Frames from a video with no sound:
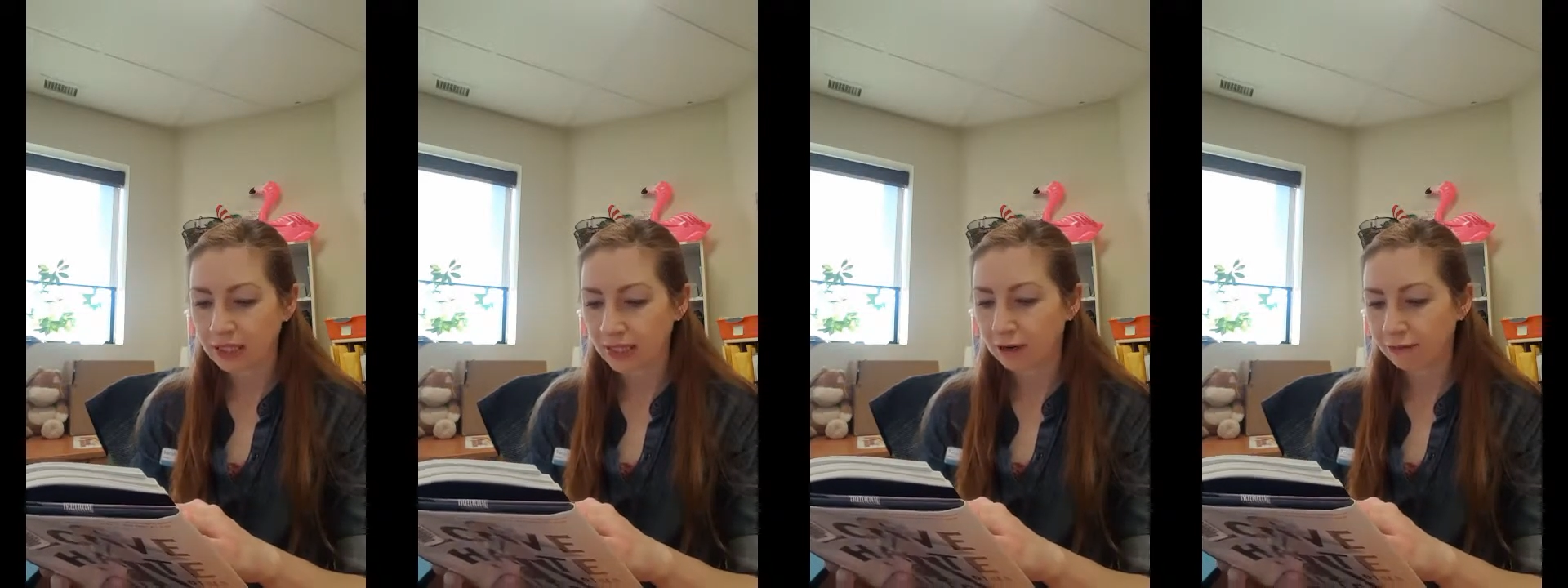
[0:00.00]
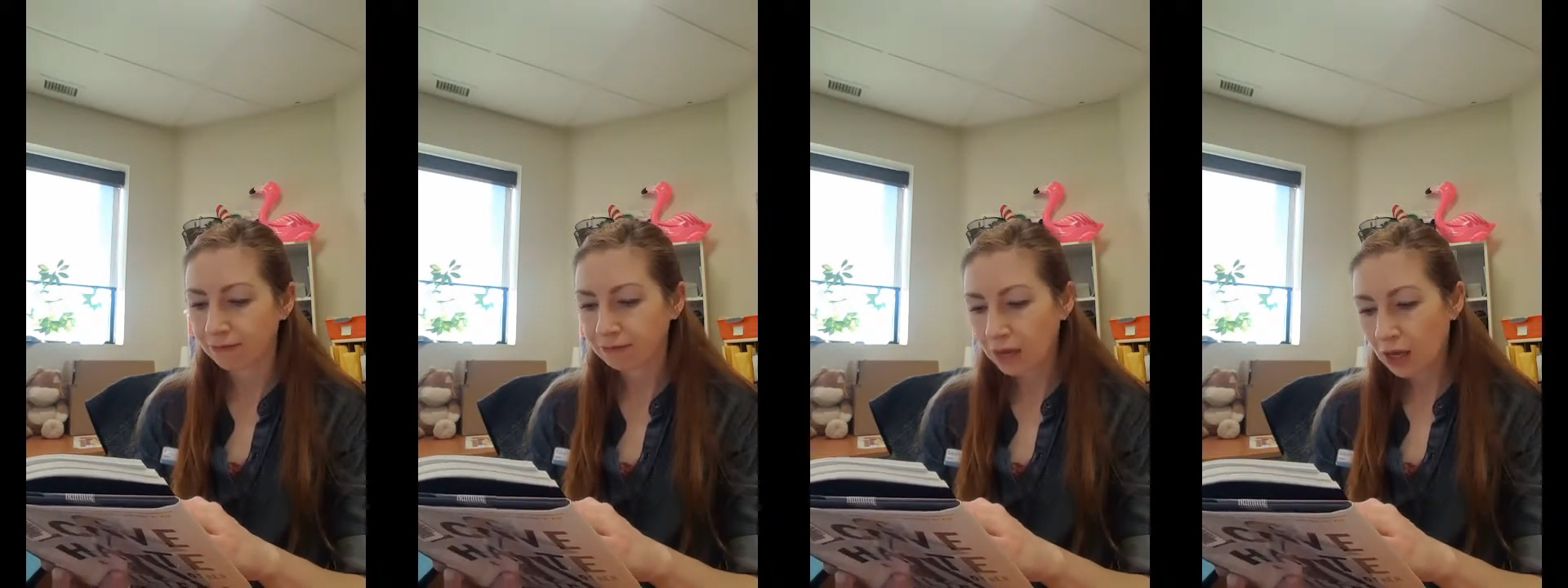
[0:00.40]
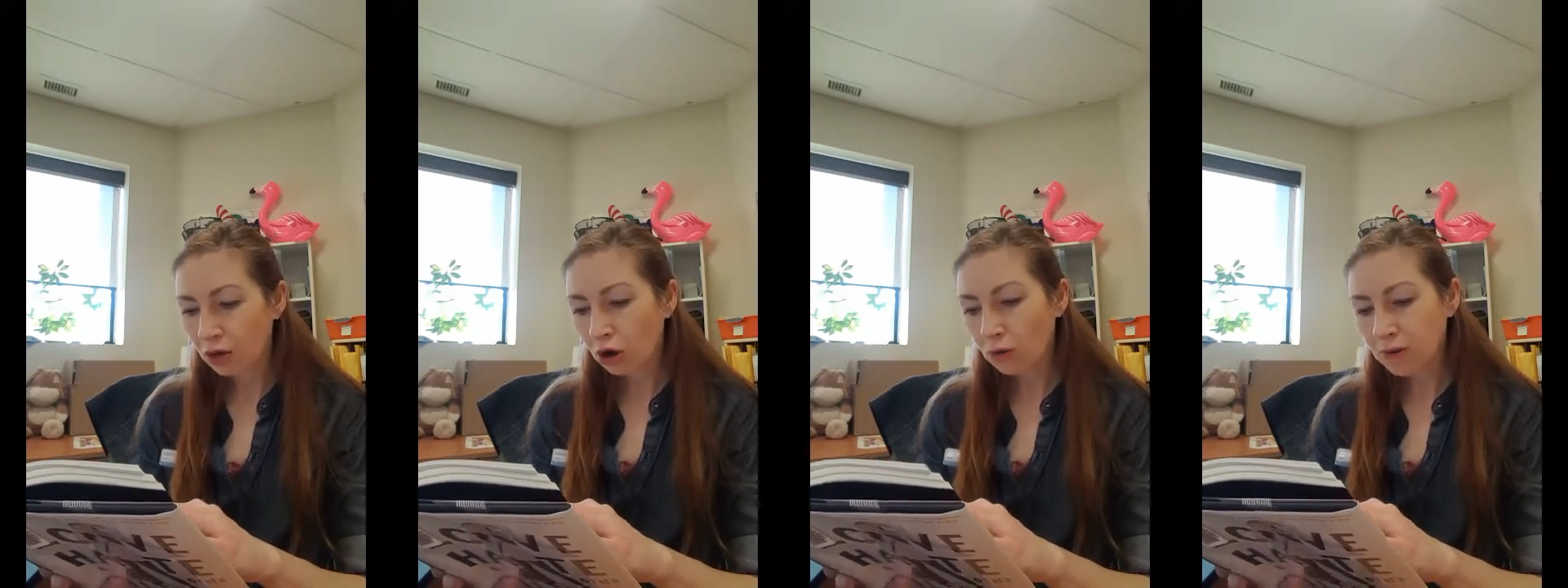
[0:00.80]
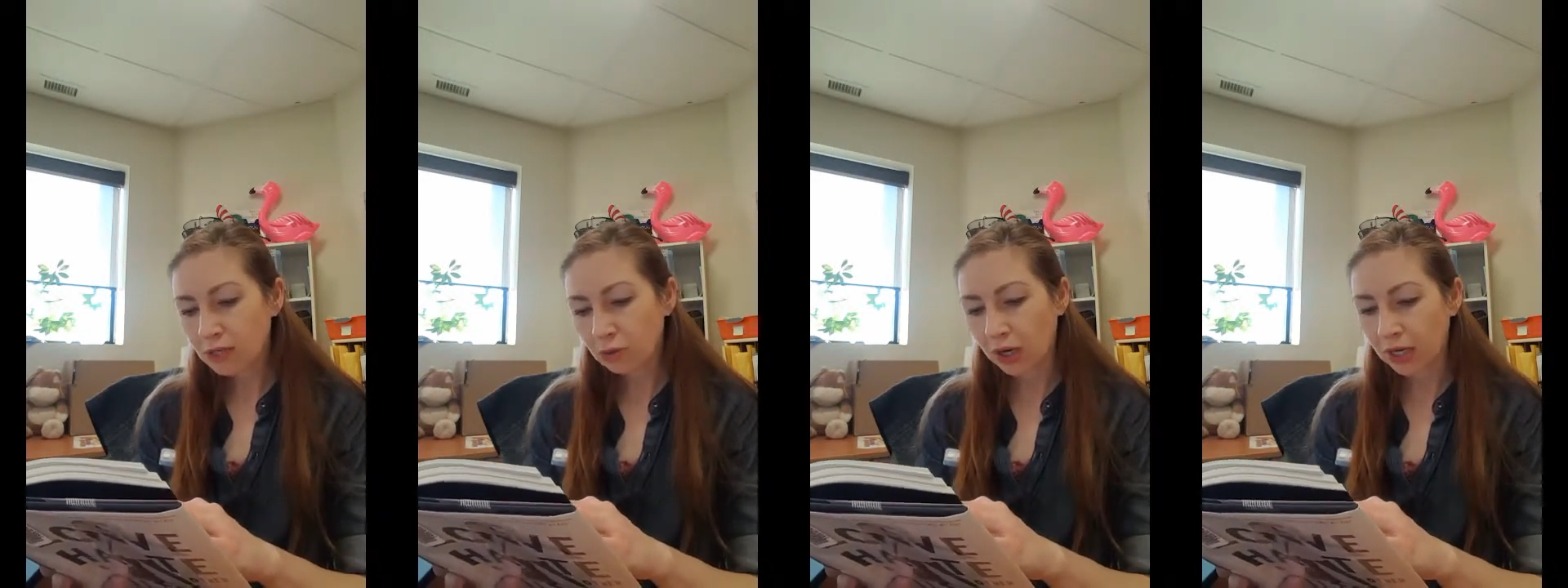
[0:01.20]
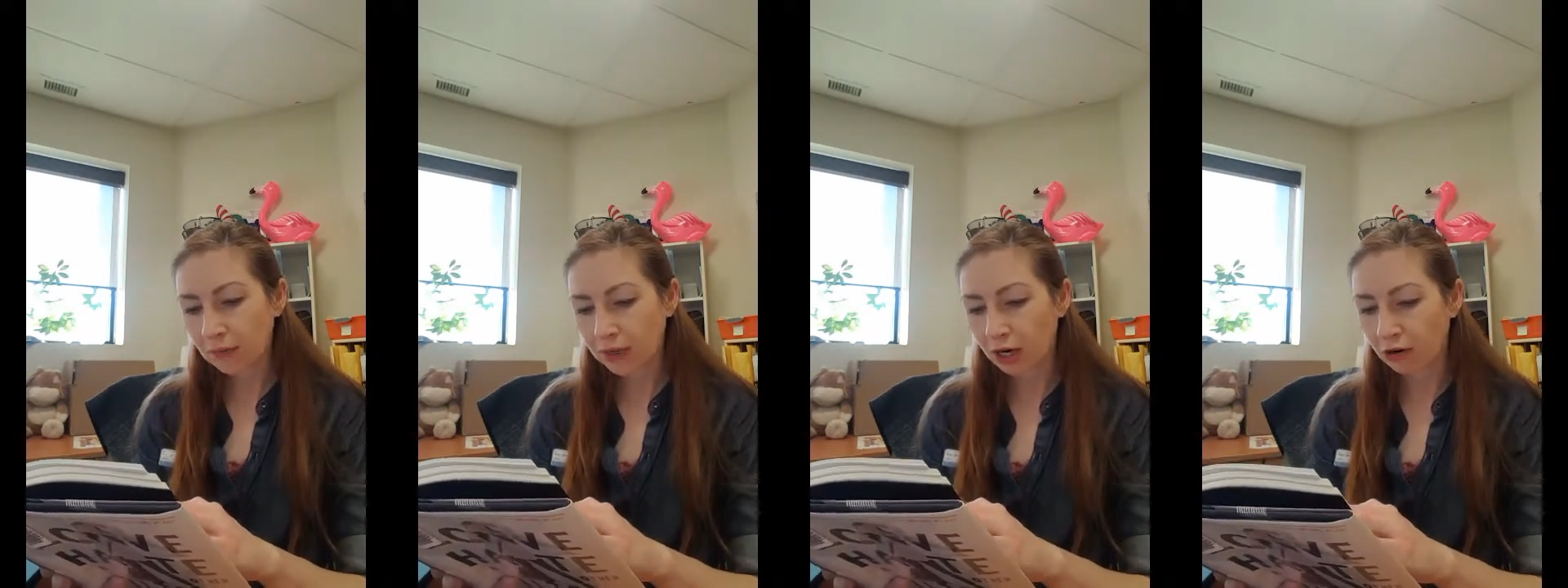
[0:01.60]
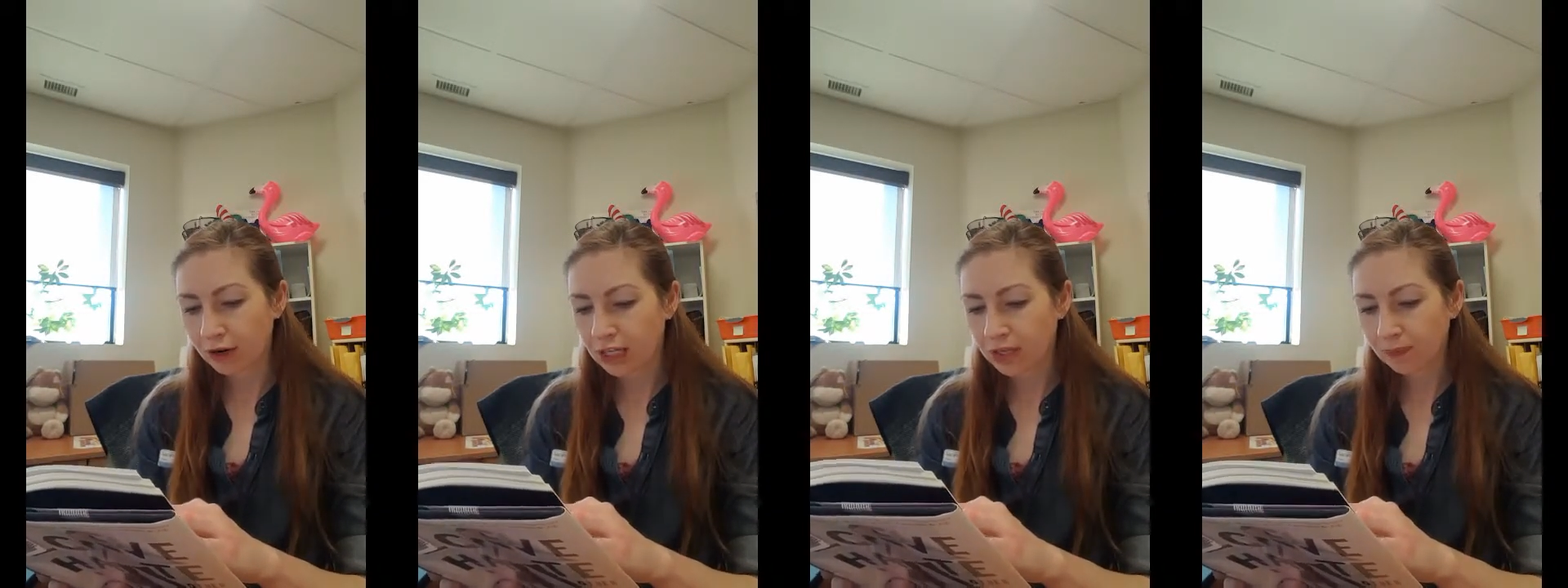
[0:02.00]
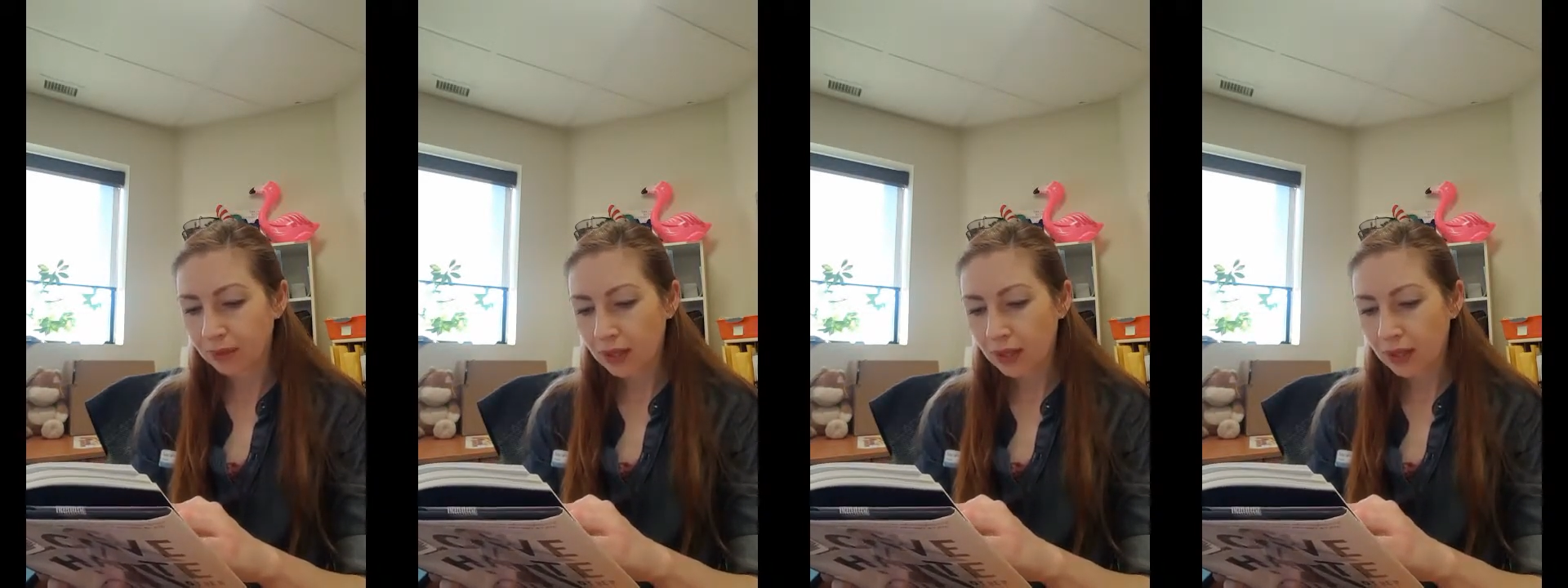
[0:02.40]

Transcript: myself, hoping to work up the courage.